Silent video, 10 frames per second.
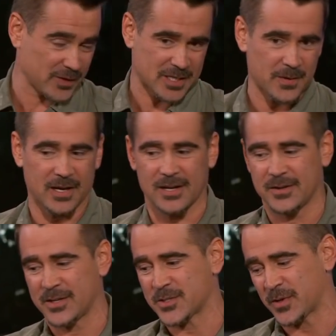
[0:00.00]
first time I got
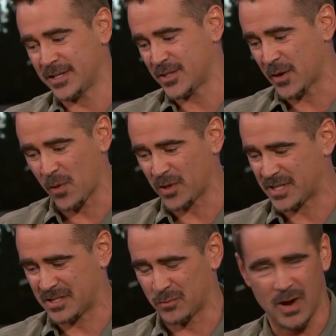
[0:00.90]
here when I was 22. I
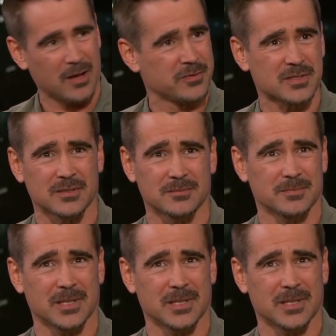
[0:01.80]
walked into Ralph's and,